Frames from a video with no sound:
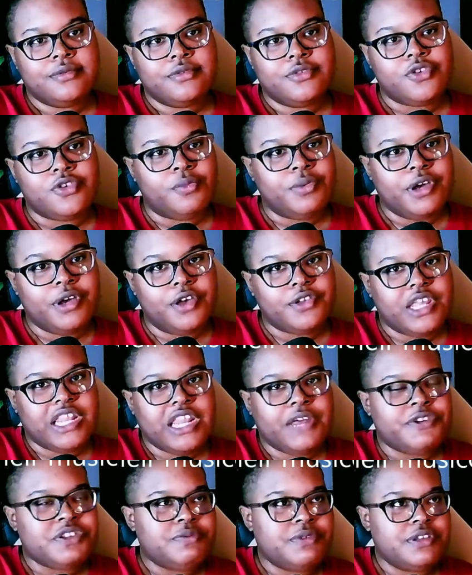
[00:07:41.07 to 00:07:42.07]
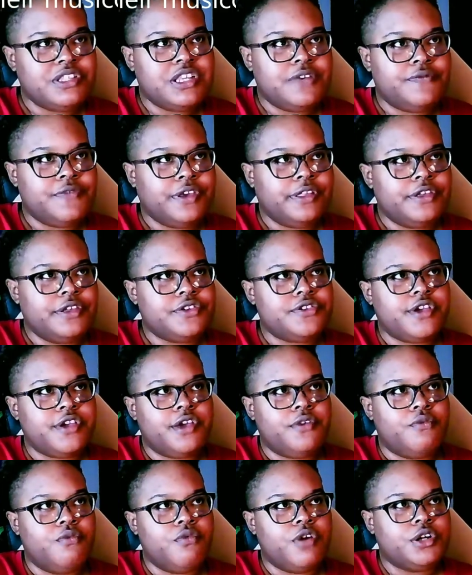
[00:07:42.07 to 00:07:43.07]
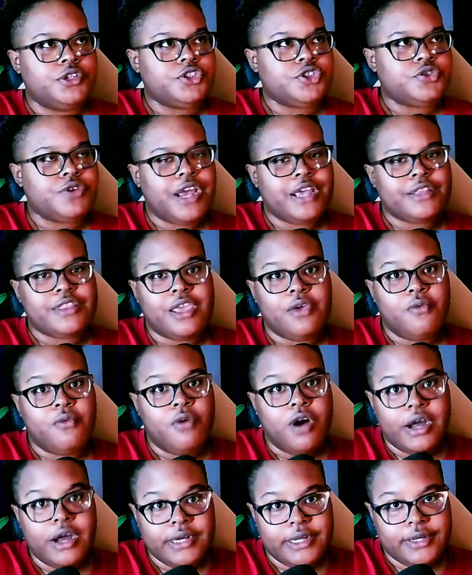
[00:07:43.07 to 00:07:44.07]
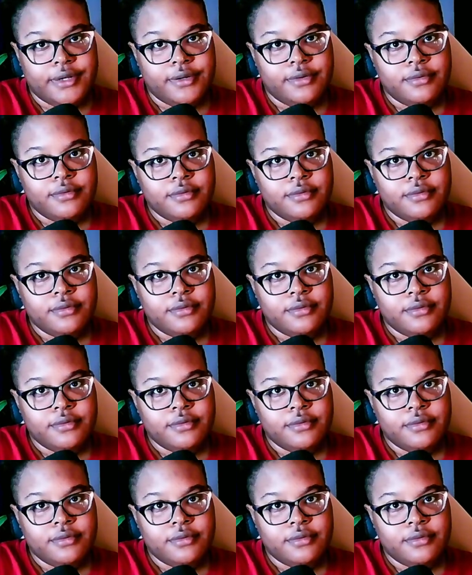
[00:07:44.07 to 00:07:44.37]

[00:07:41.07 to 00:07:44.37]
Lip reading: So because they never specifically said what track they wanted,